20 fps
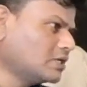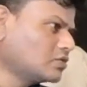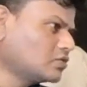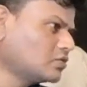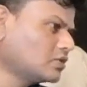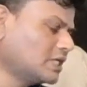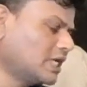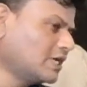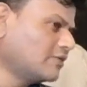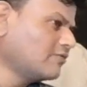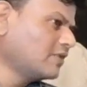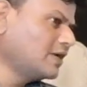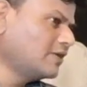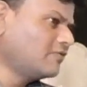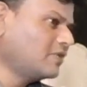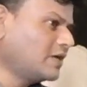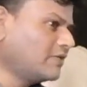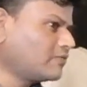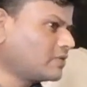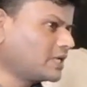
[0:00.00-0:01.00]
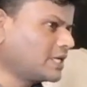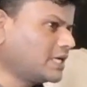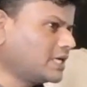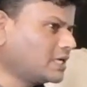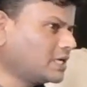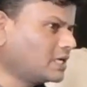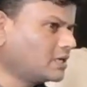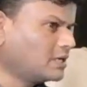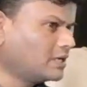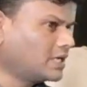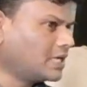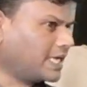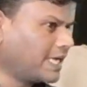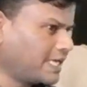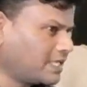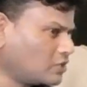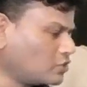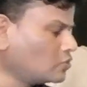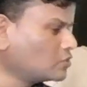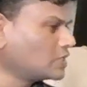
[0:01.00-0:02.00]
So that way we have created
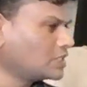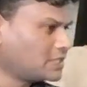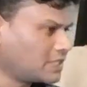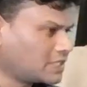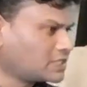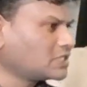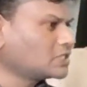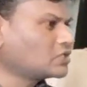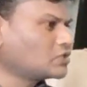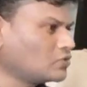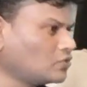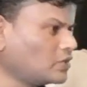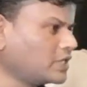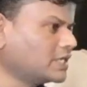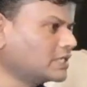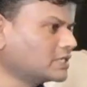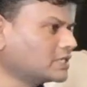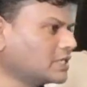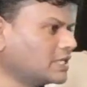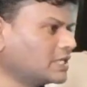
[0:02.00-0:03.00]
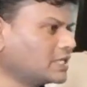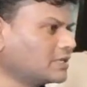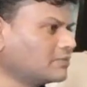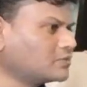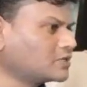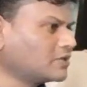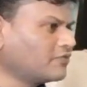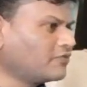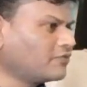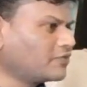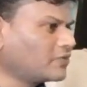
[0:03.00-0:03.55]
9,000 success stories in terms